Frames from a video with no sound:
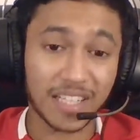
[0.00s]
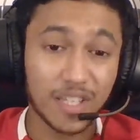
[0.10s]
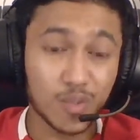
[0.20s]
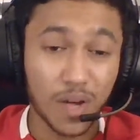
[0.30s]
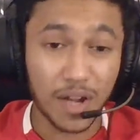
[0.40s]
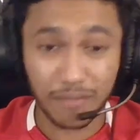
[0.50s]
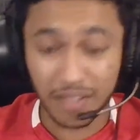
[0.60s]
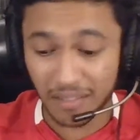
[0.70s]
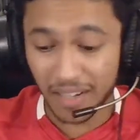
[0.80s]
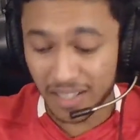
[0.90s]
he's one of the
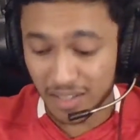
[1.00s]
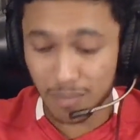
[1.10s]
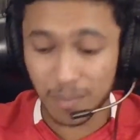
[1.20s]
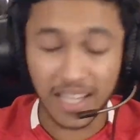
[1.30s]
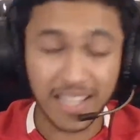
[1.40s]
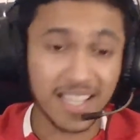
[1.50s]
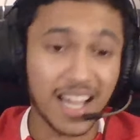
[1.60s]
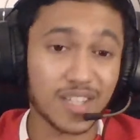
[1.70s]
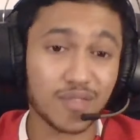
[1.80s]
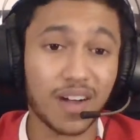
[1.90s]
greatest players
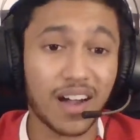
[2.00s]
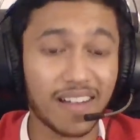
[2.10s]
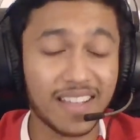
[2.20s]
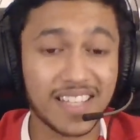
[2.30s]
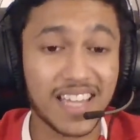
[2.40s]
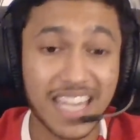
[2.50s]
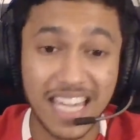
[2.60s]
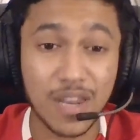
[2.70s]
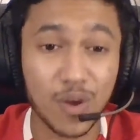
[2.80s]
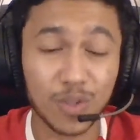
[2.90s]
as far as
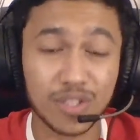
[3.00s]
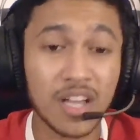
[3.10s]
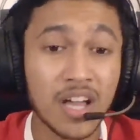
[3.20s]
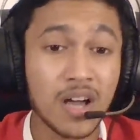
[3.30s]
he knows,